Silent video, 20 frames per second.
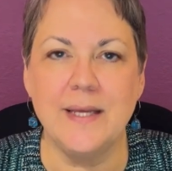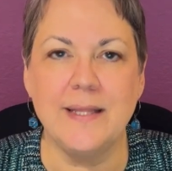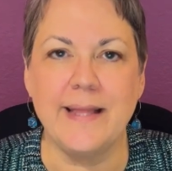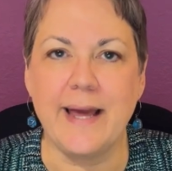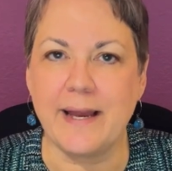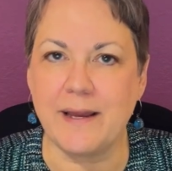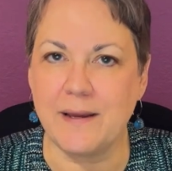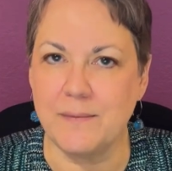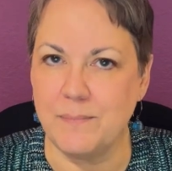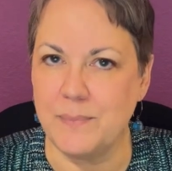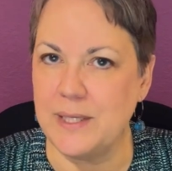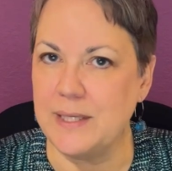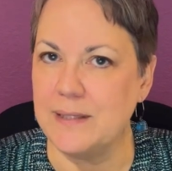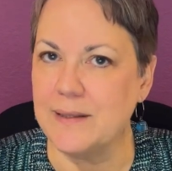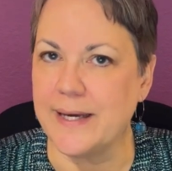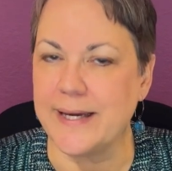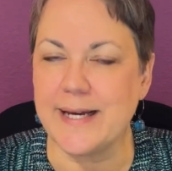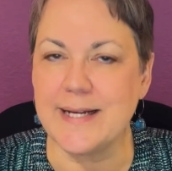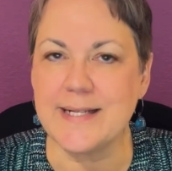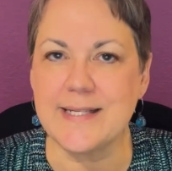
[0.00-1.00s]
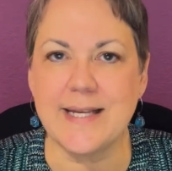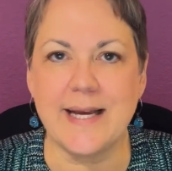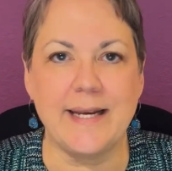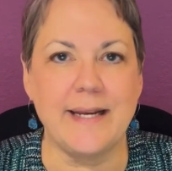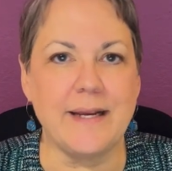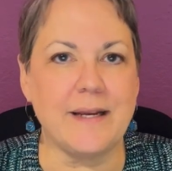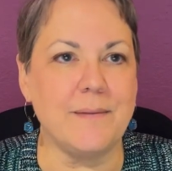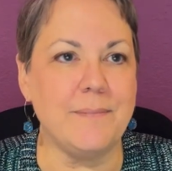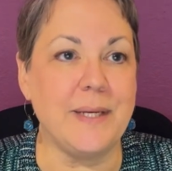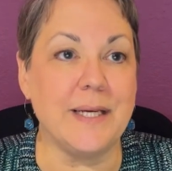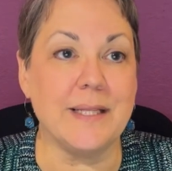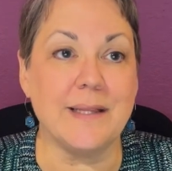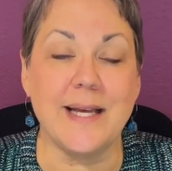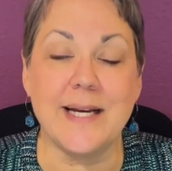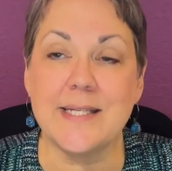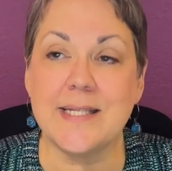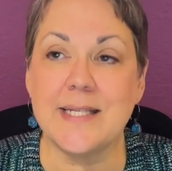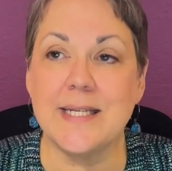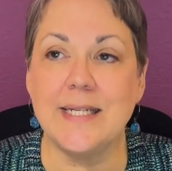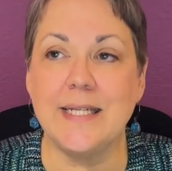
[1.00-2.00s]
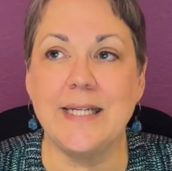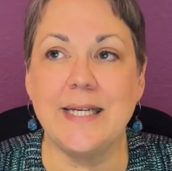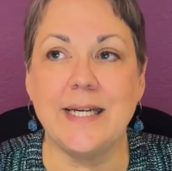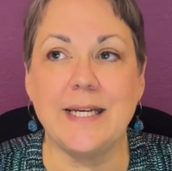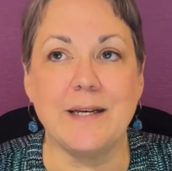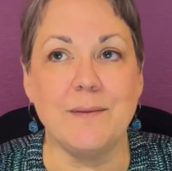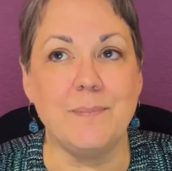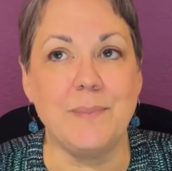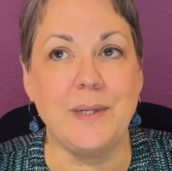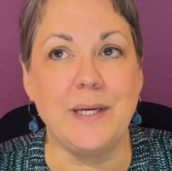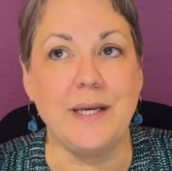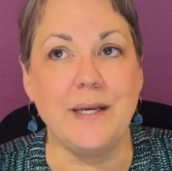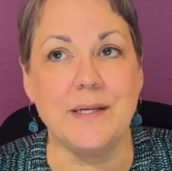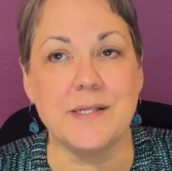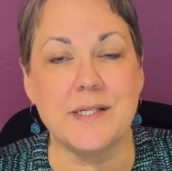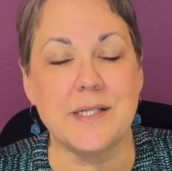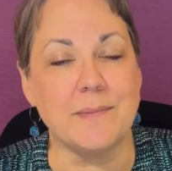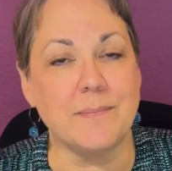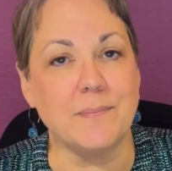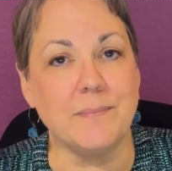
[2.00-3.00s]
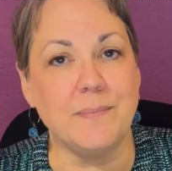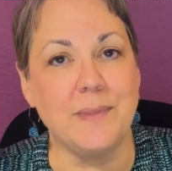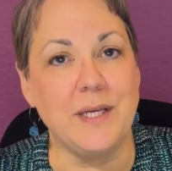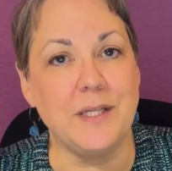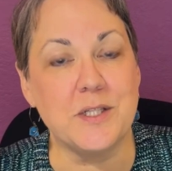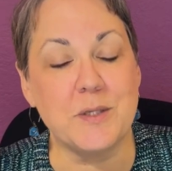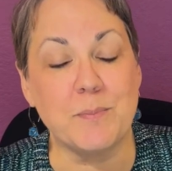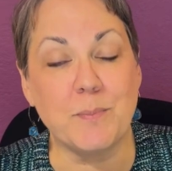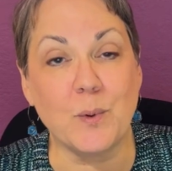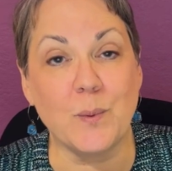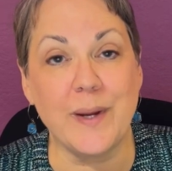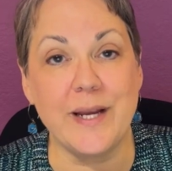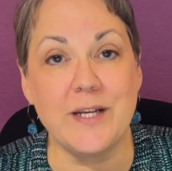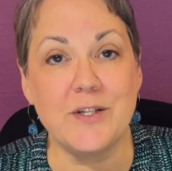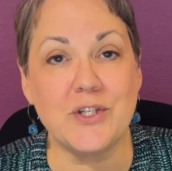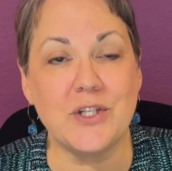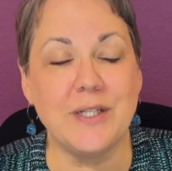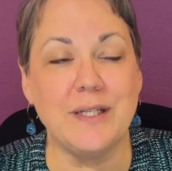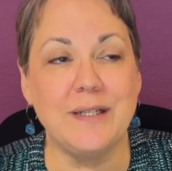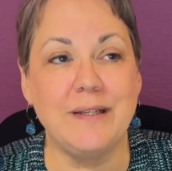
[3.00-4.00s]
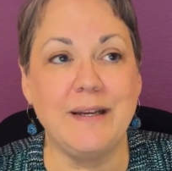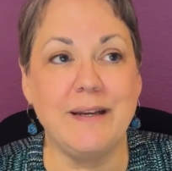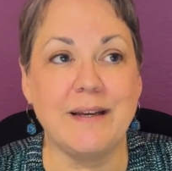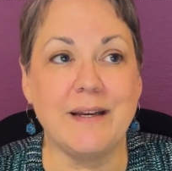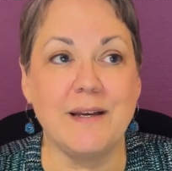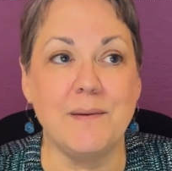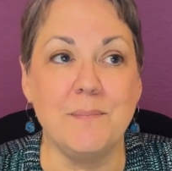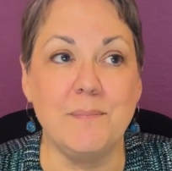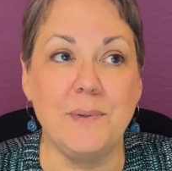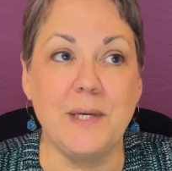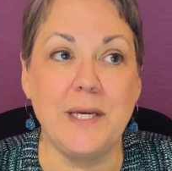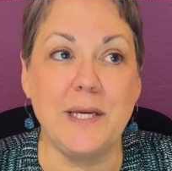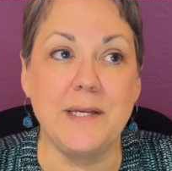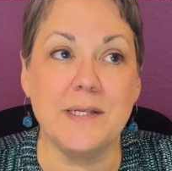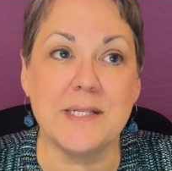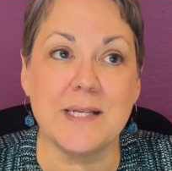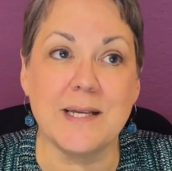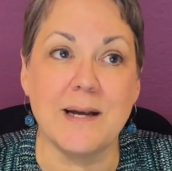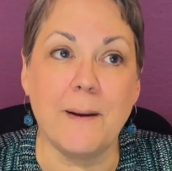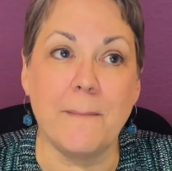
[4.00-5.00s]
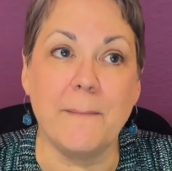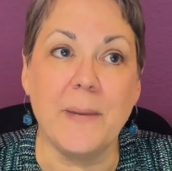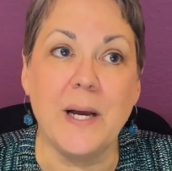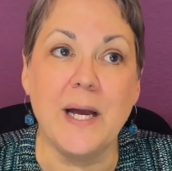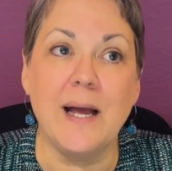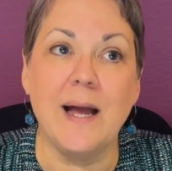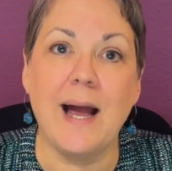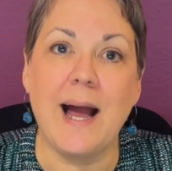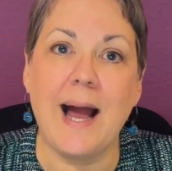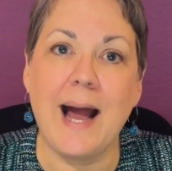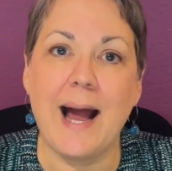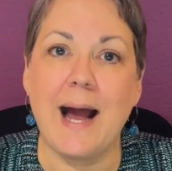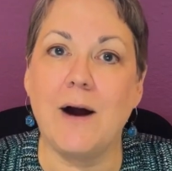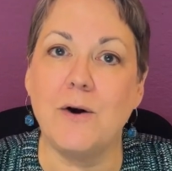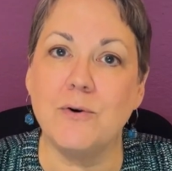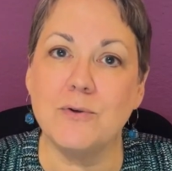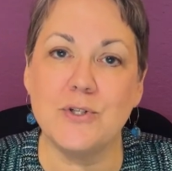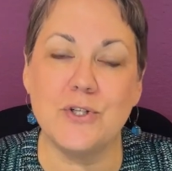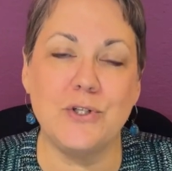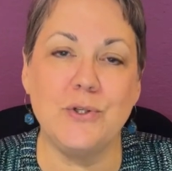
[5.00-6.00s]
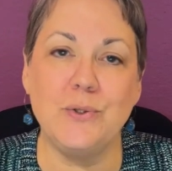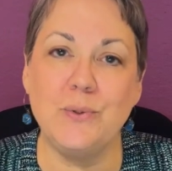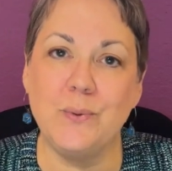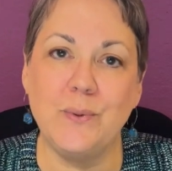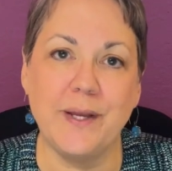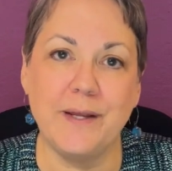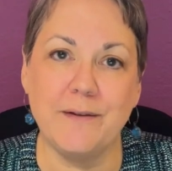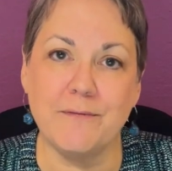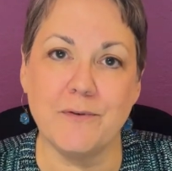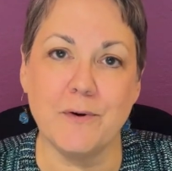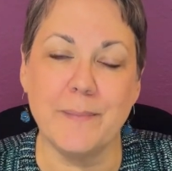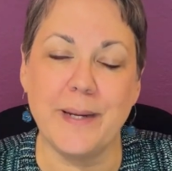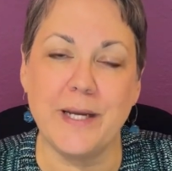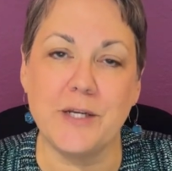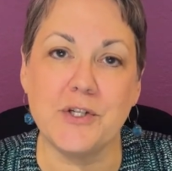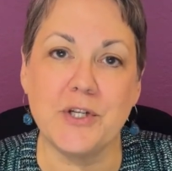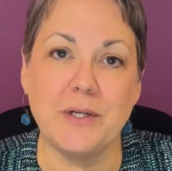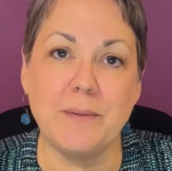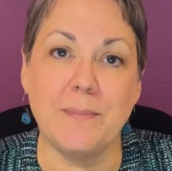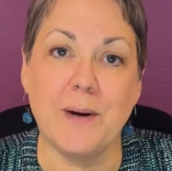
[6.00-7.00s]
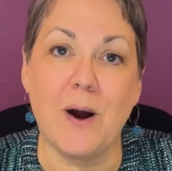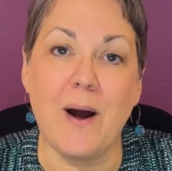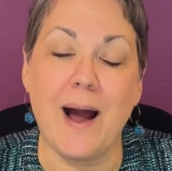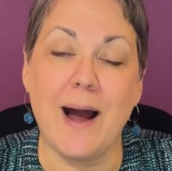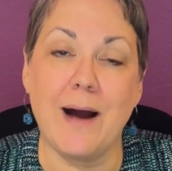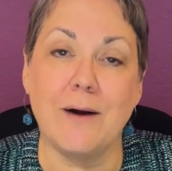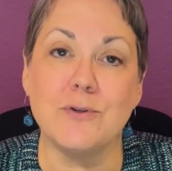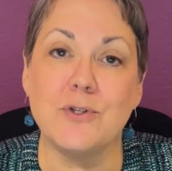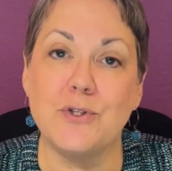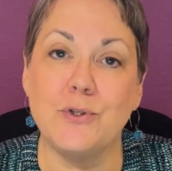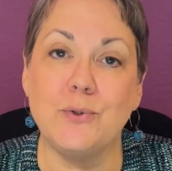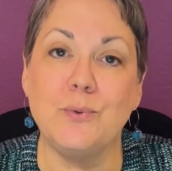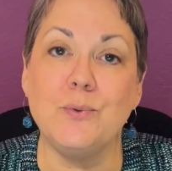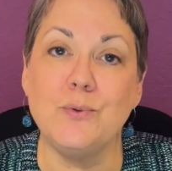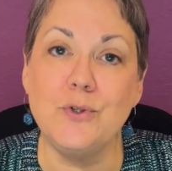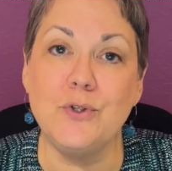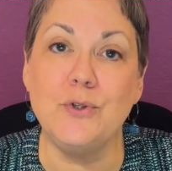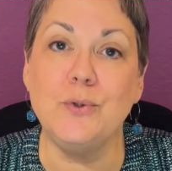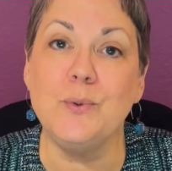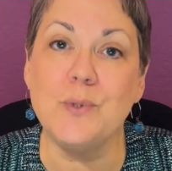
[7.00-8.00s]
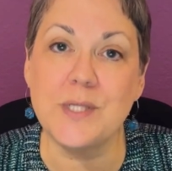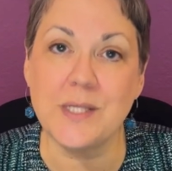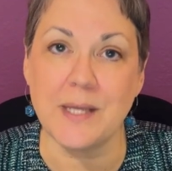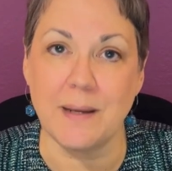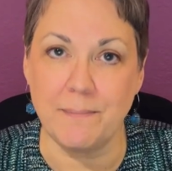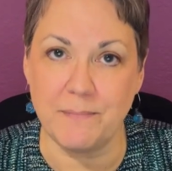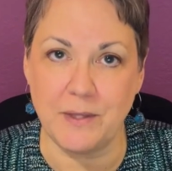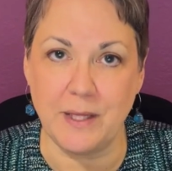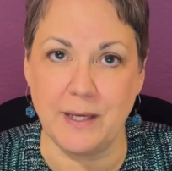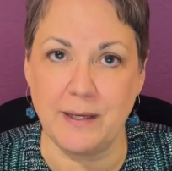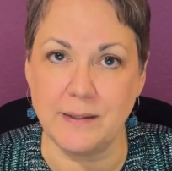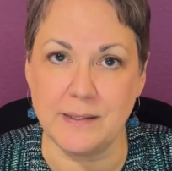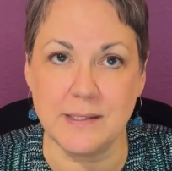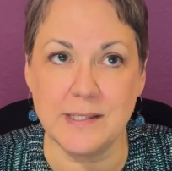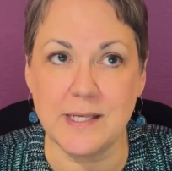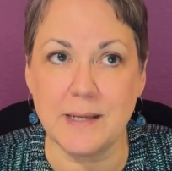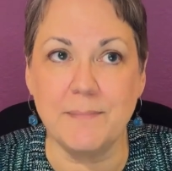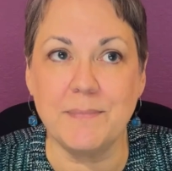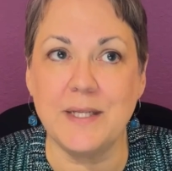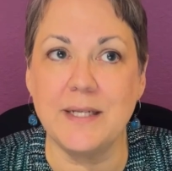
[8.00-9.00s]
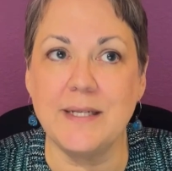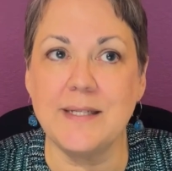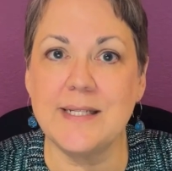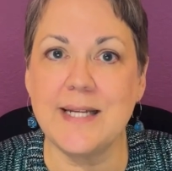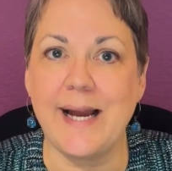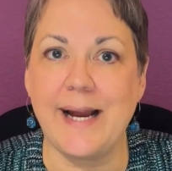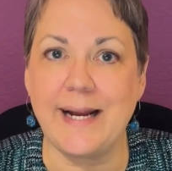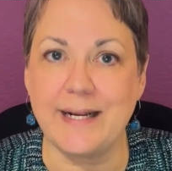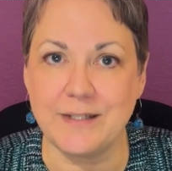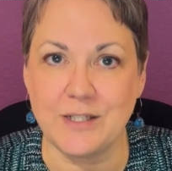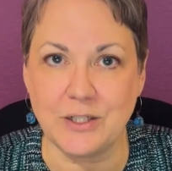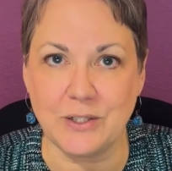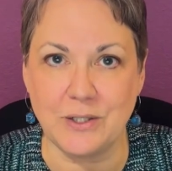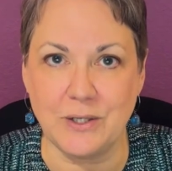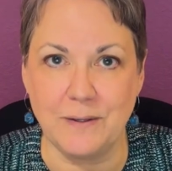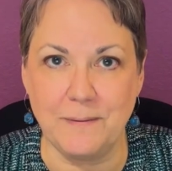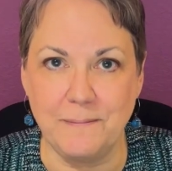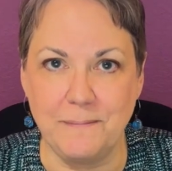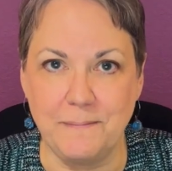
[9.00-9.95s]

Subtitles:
That can be, like I said, it can be a lesson, it can be some inspiration, it can be some how-to information about how to do something tactical.